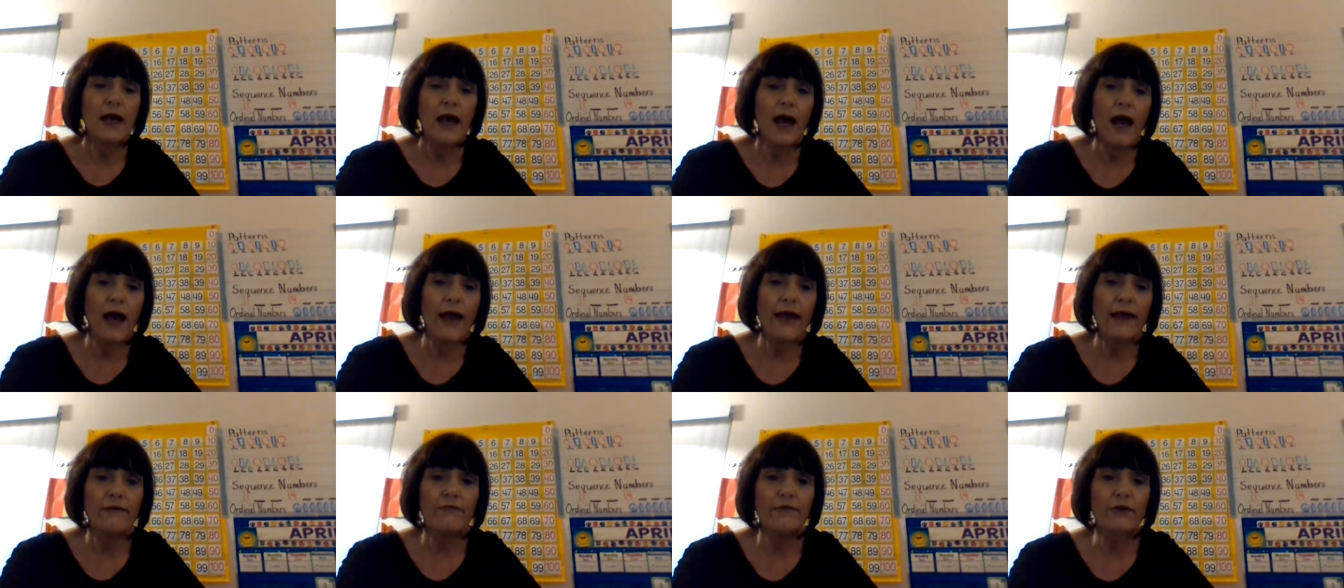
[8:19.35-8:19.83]

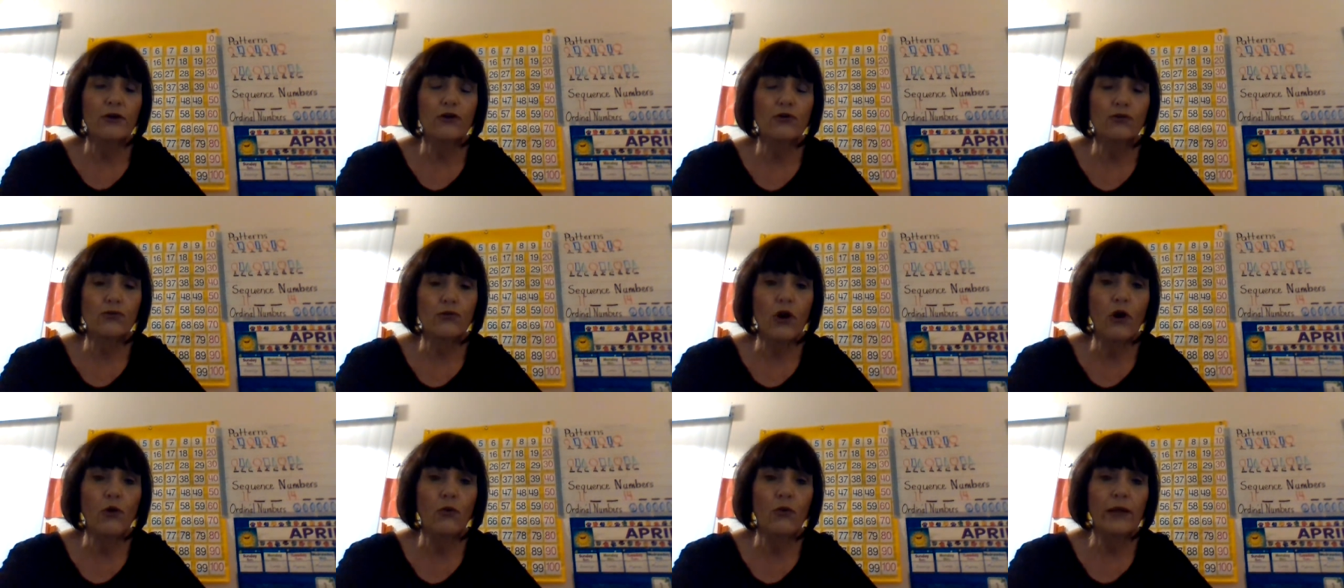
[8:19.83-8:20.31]
I have a
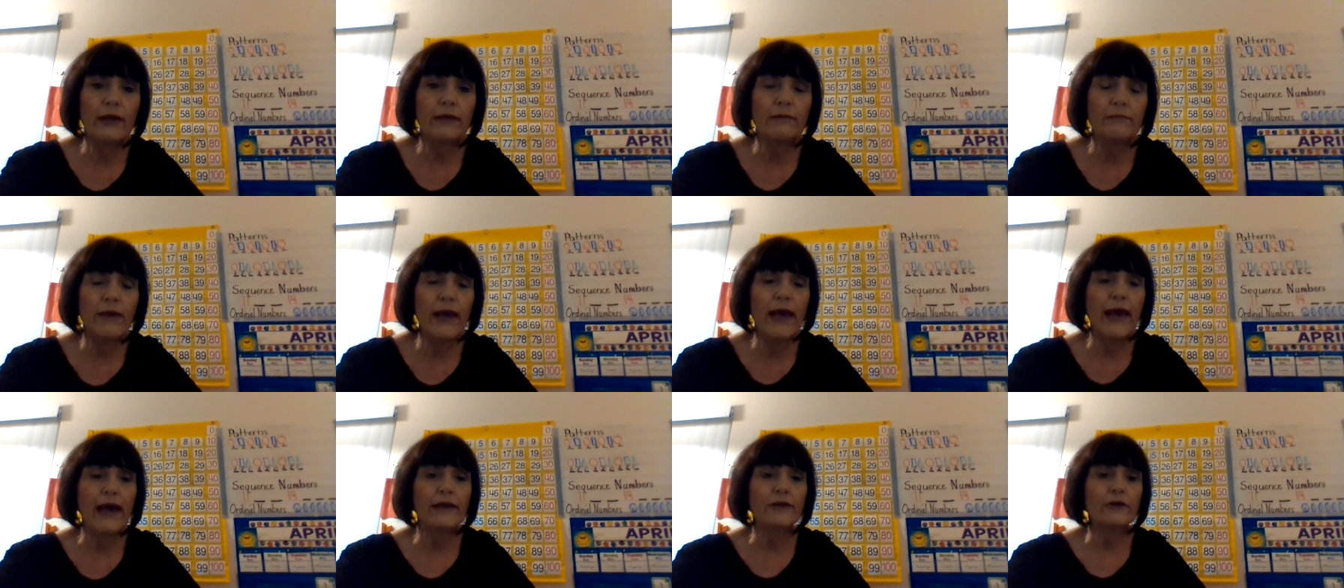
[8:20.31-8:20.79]
growing
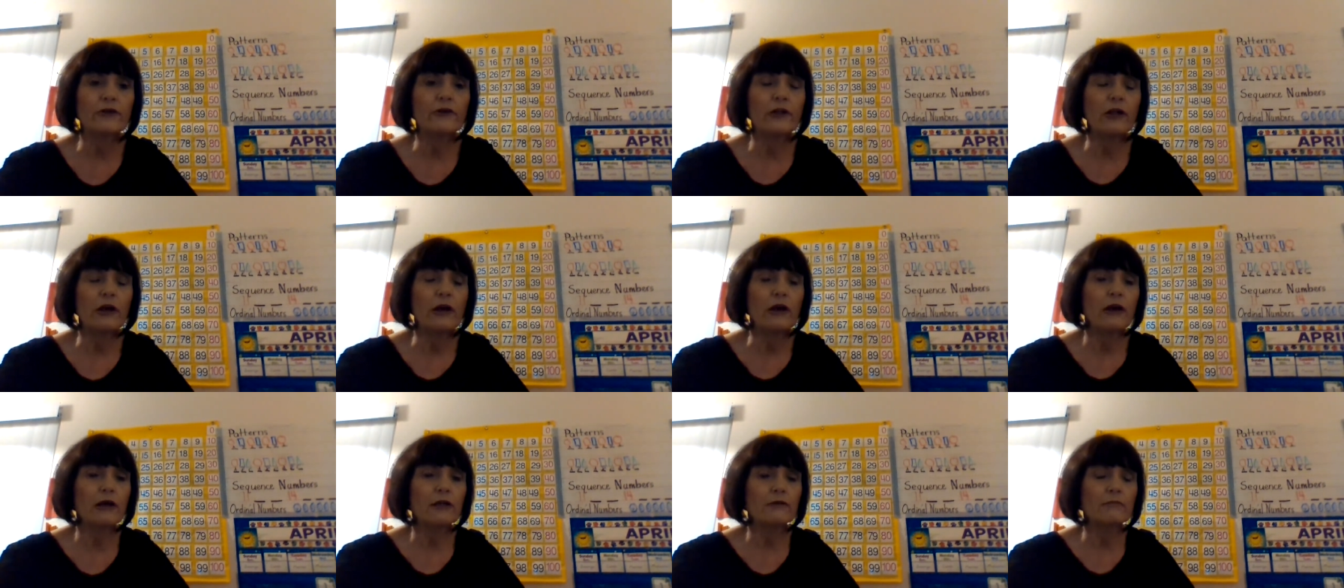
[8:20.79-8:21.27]
pattern
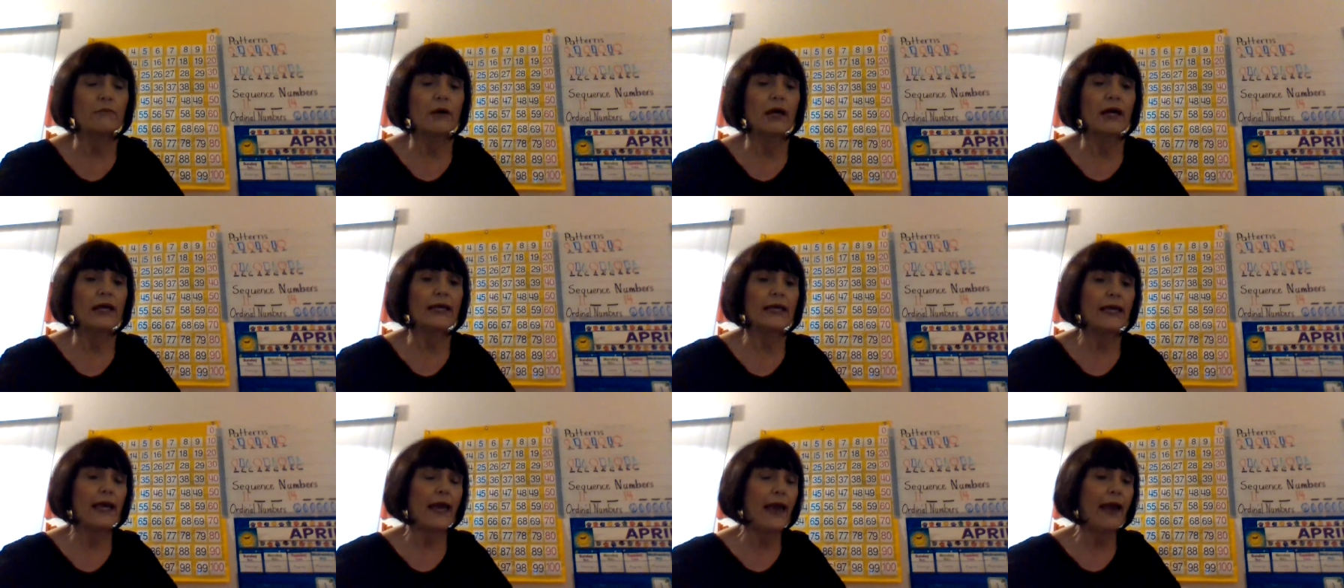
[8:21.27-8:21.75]
on
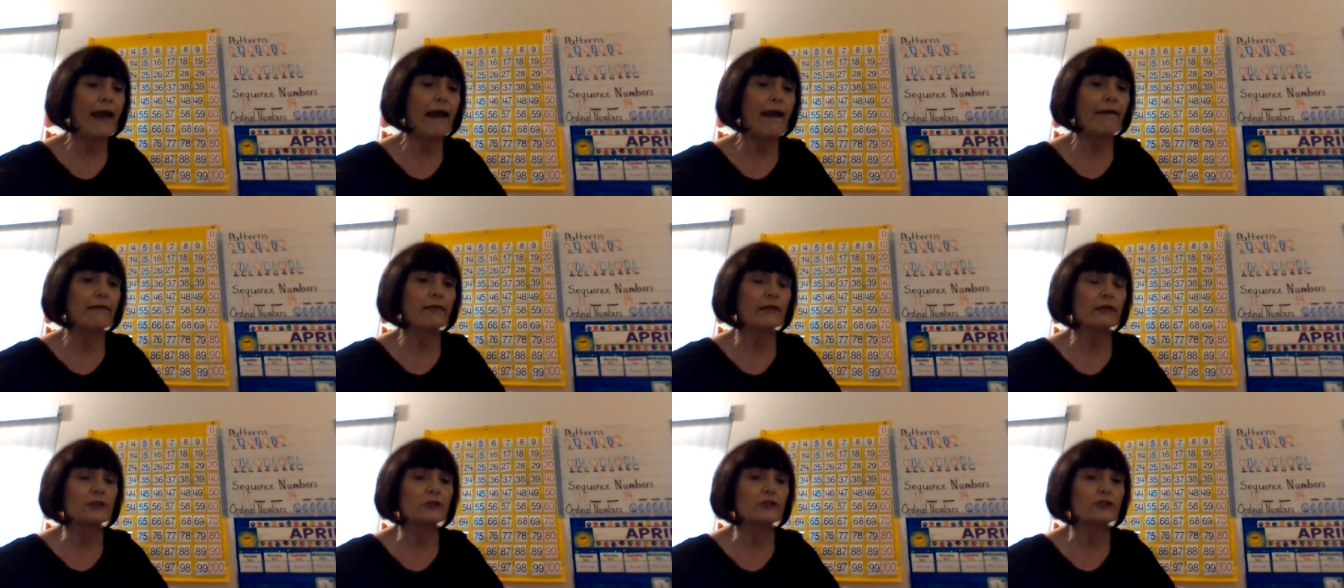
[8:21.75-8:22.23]
my
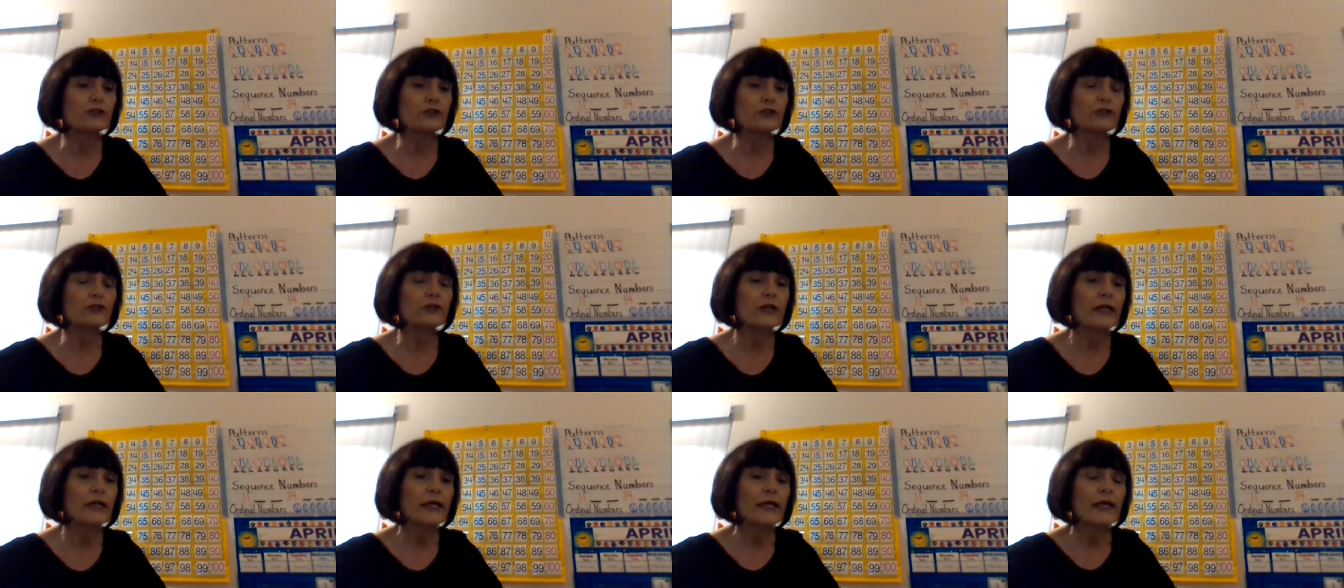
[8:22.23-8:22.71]

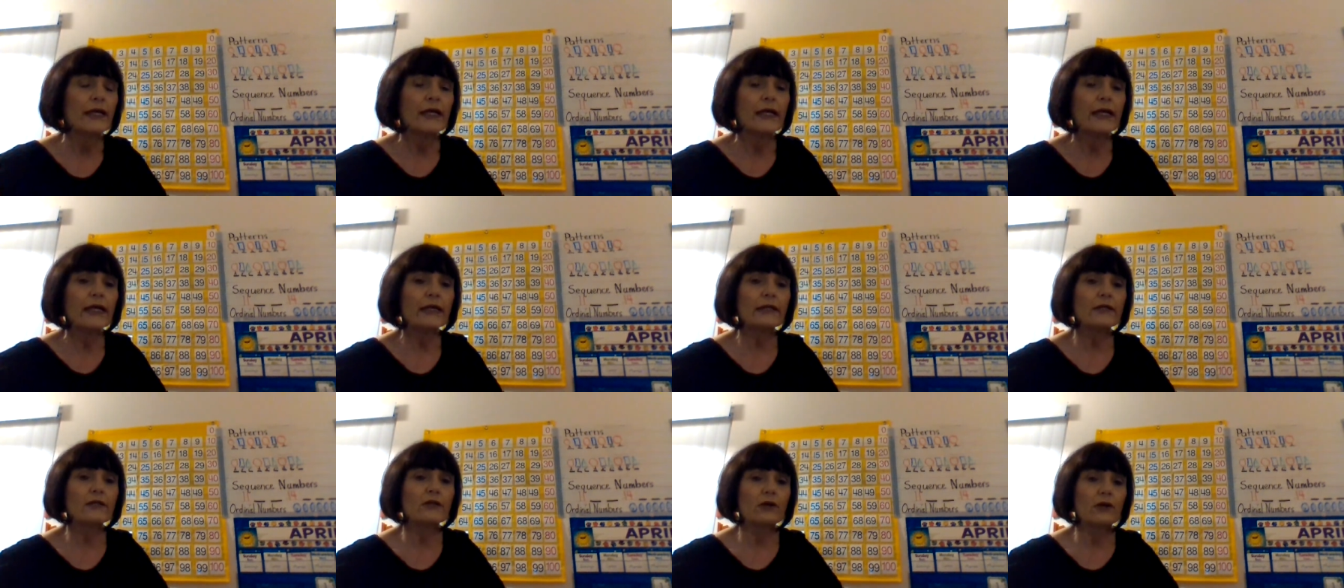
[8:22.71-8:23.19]
calendar.
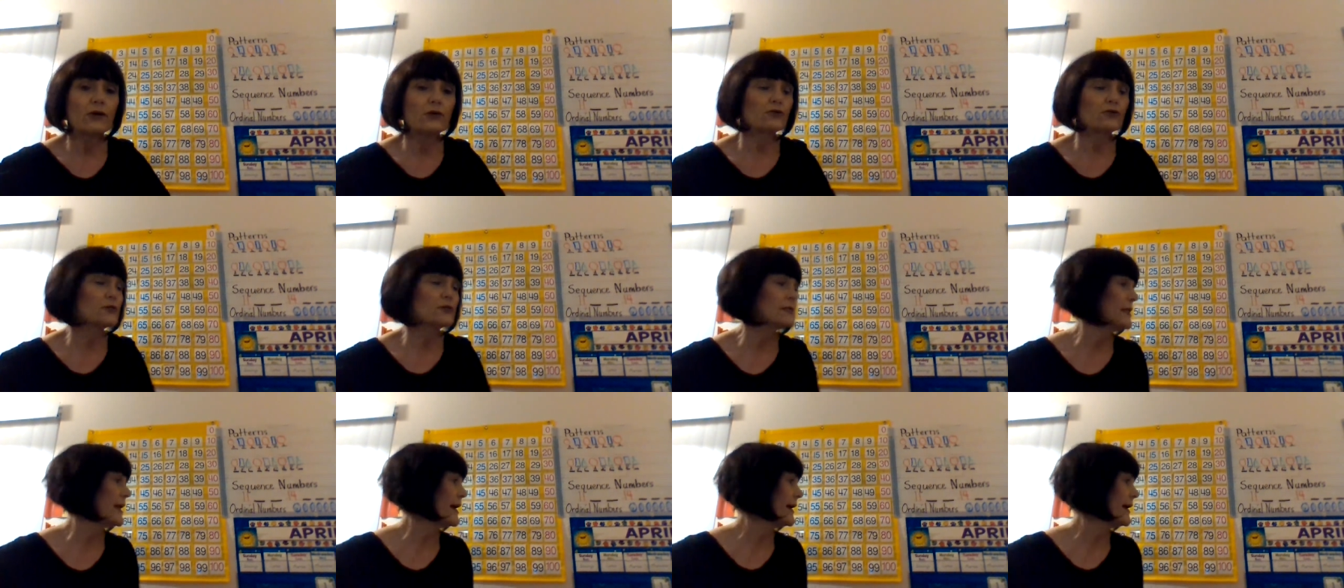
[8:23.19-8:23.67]
It
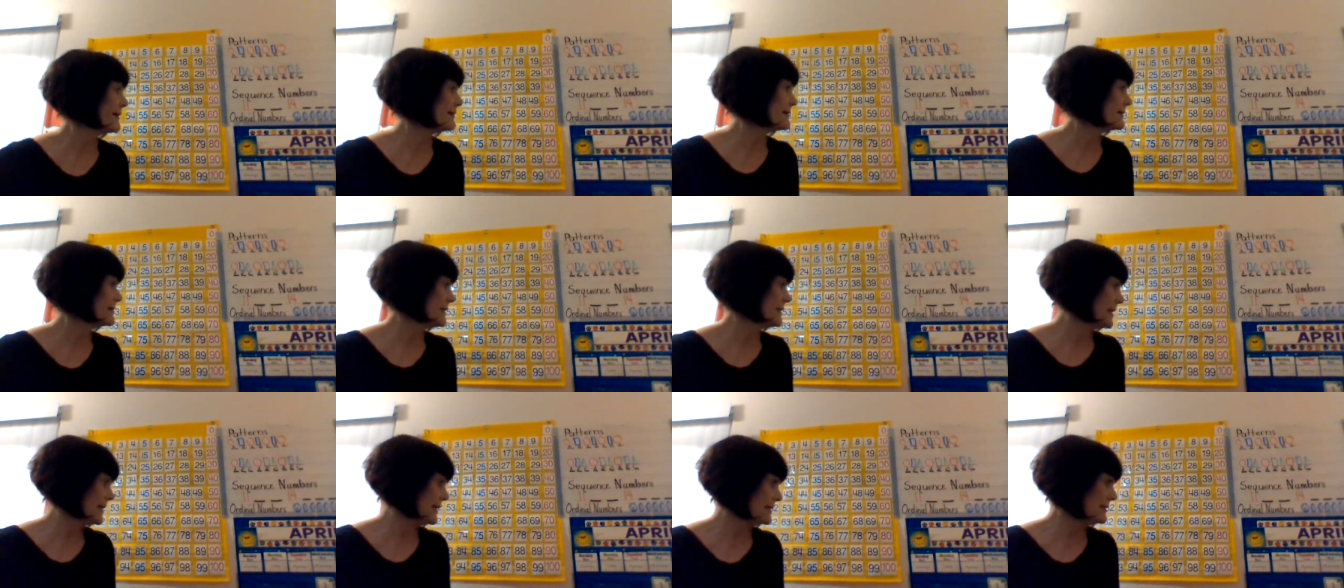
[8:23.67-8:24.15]
goes like
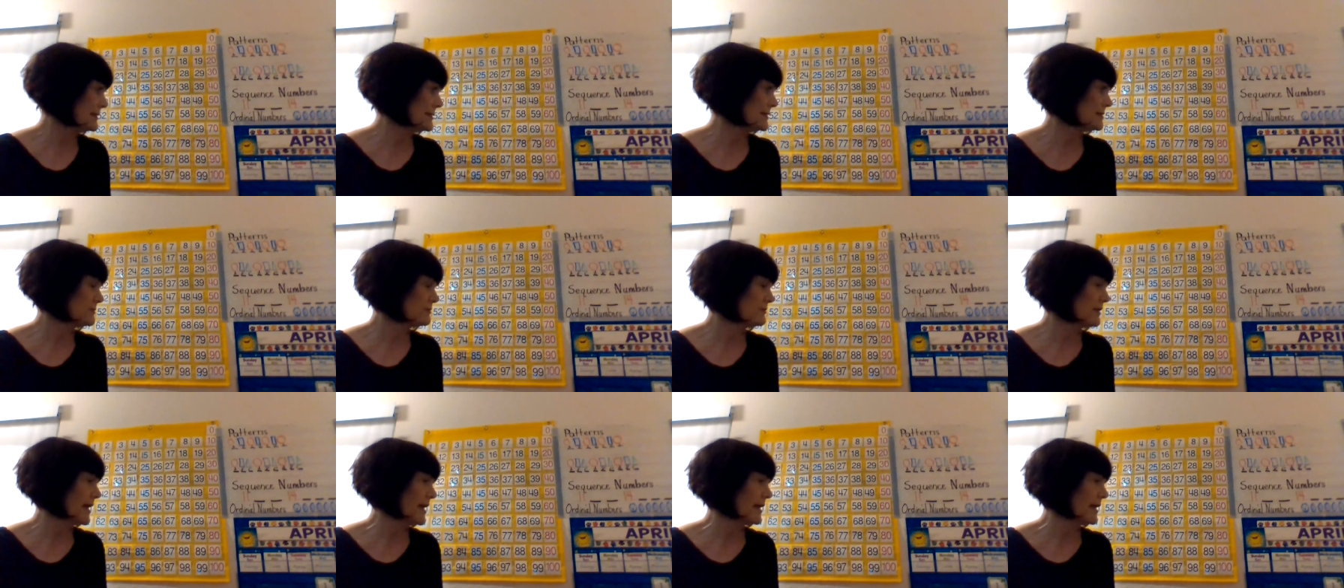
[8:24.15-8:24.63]

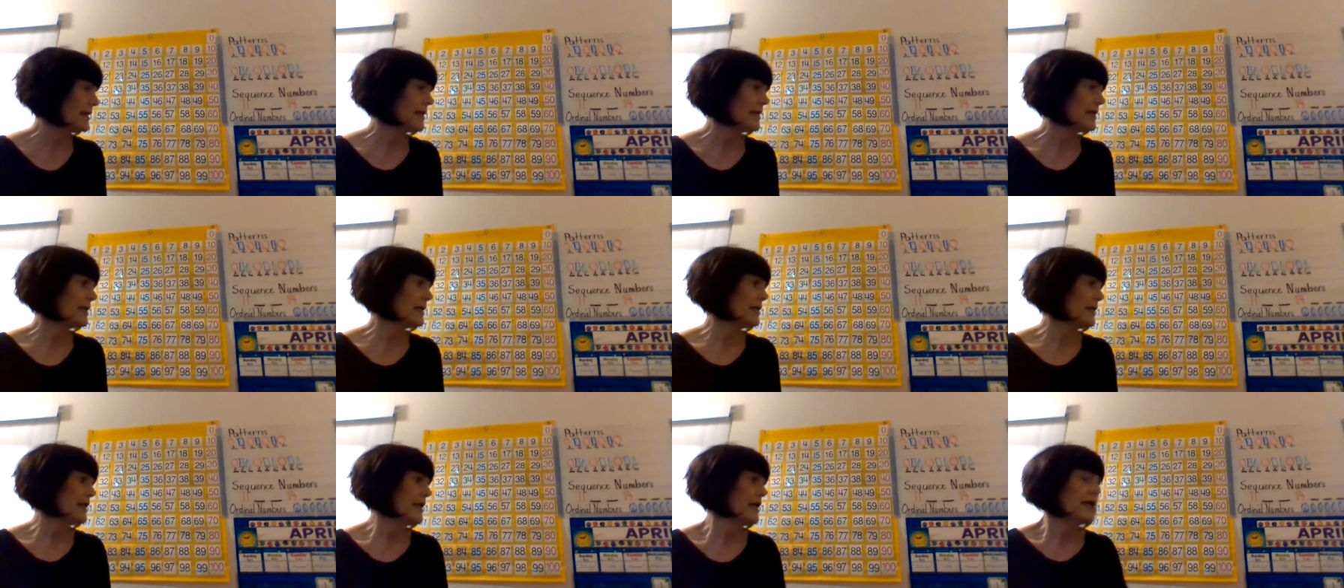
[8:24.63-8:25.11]
this.
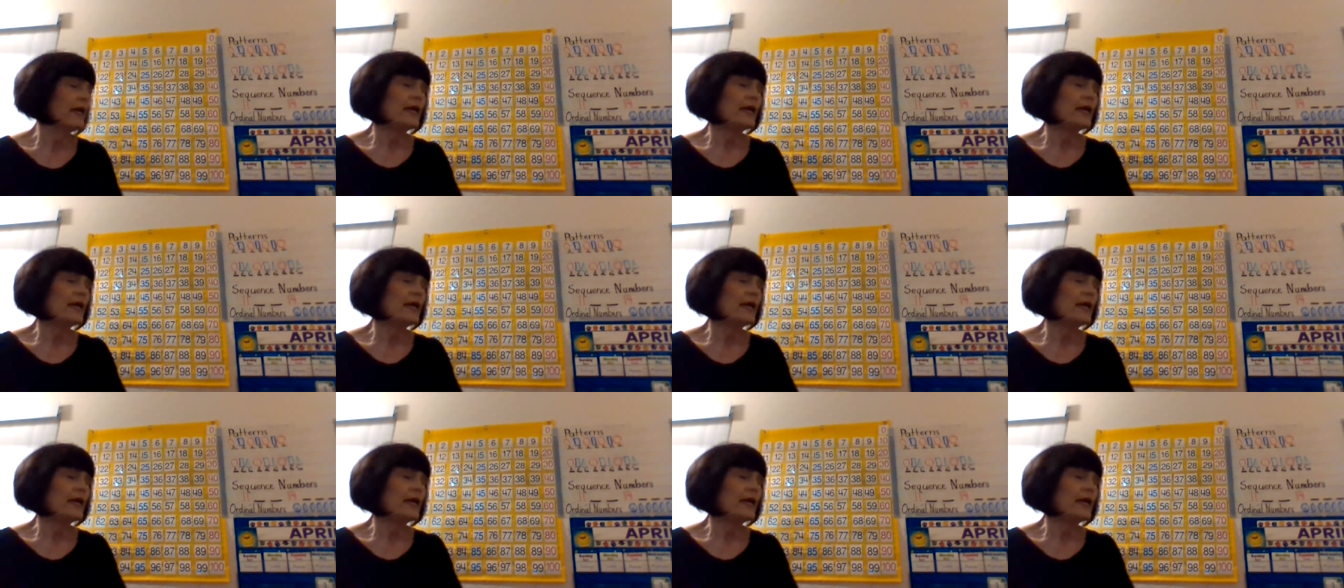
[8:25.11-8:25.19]
Ready?